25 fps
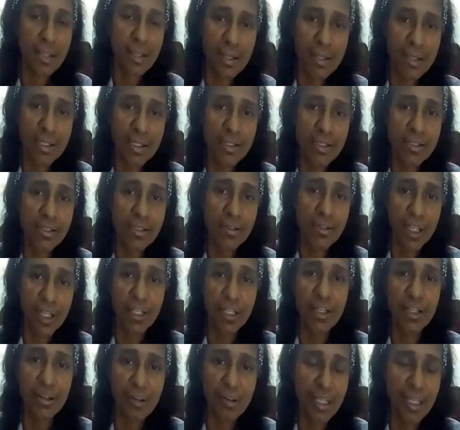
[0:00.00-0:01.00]
his
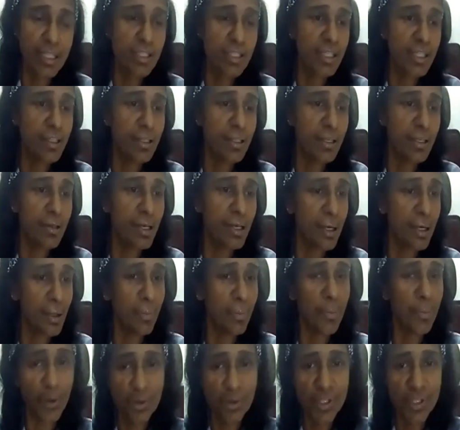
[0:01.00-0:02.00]
reading, writing
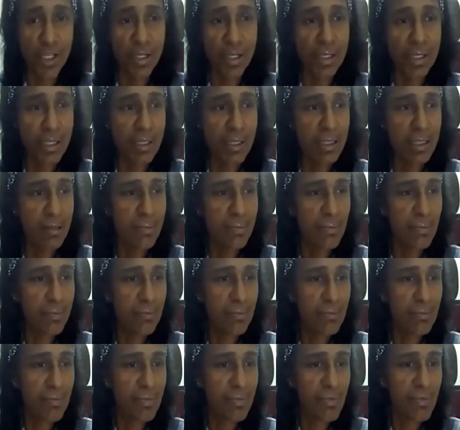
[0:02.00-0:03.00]
process.
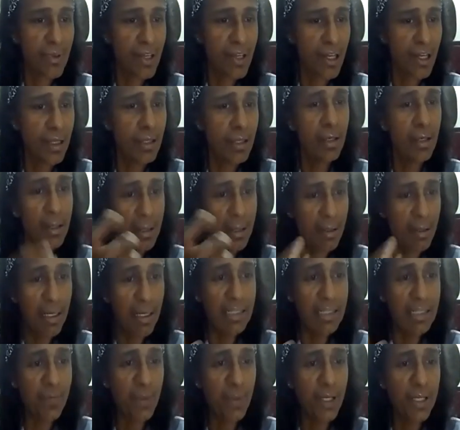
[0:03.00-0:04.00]
Okay,
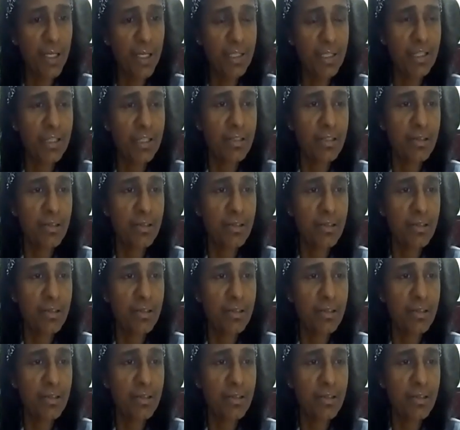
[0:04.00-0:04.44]
next, please.